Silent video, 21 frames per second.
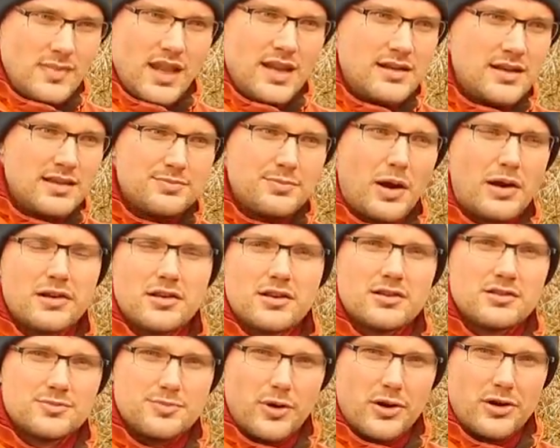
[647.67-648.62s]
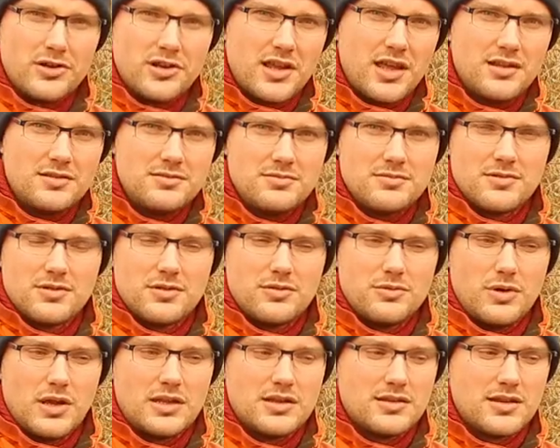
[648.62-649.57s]
these particles burn again
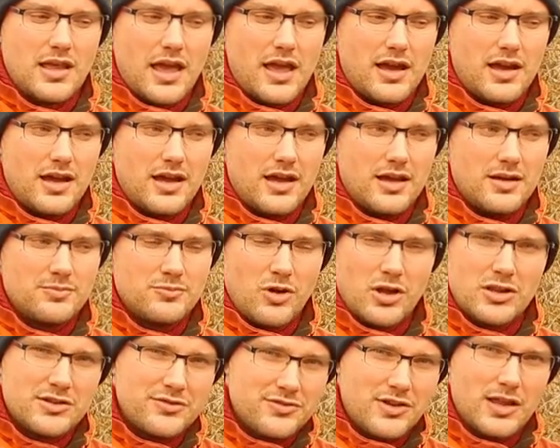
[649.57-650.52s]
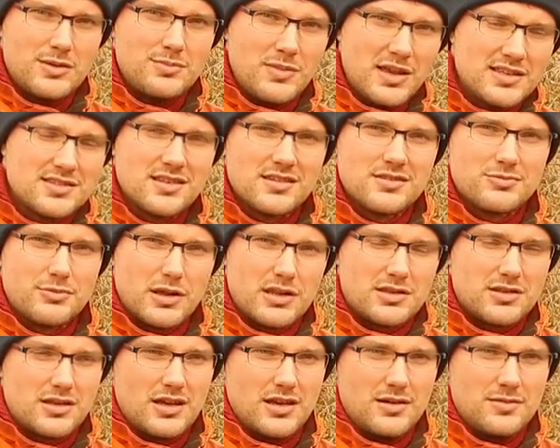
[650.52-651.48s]
when they um, when the flame mixes
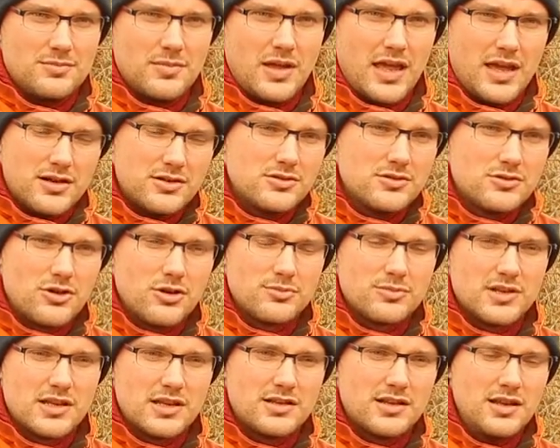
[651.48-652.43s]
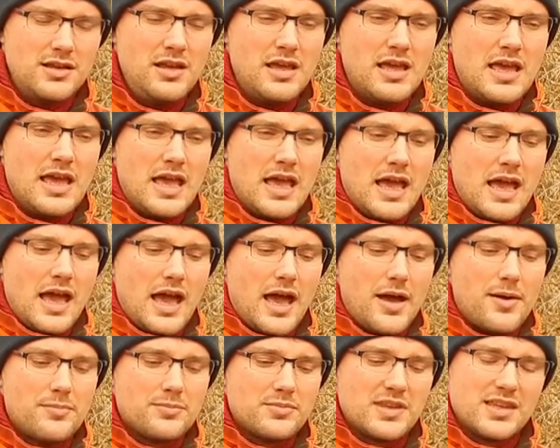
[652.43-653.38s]
with um, air completely.
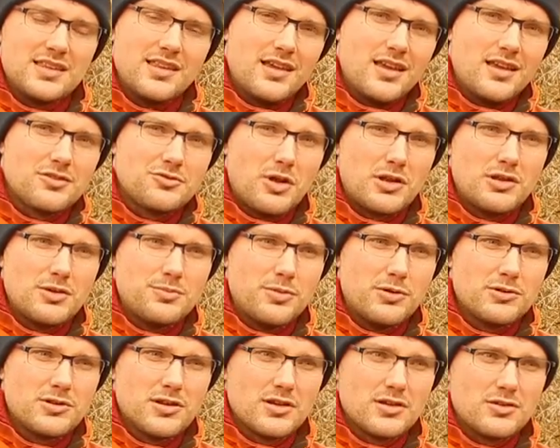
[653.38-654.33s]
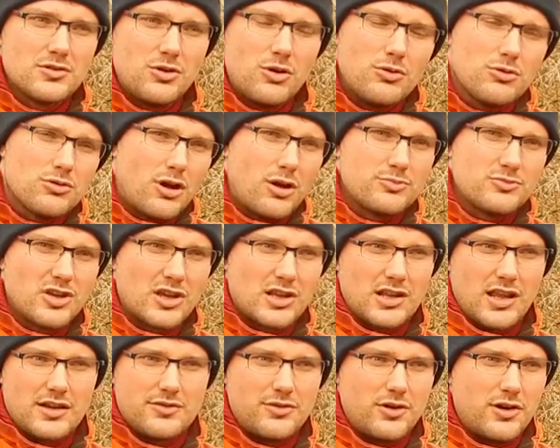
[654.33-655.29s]
Um, the thing is, when you put a cold object,
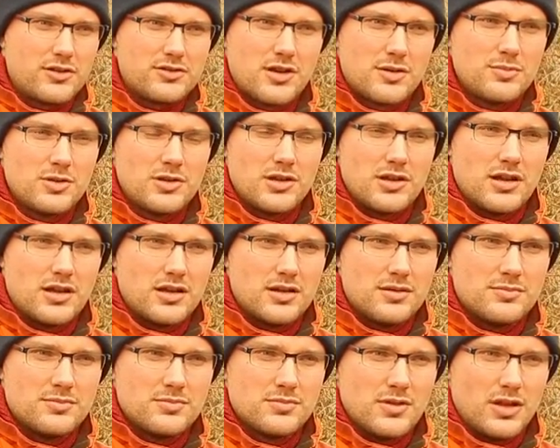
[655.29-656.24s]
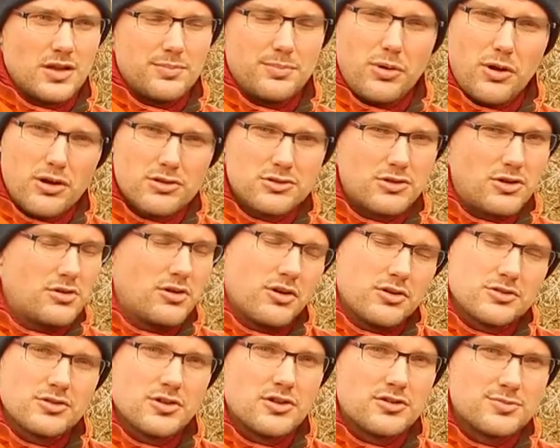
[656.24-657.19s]
like for example um, a pot or
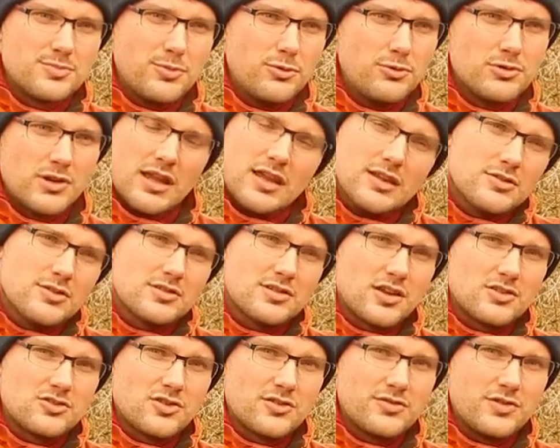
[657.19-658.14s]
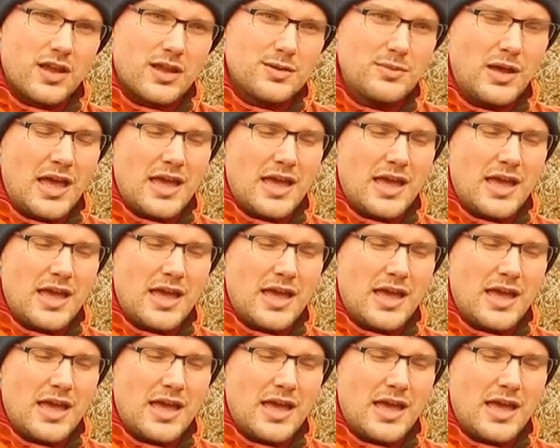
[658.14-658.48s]
also a spoon, into such a flame,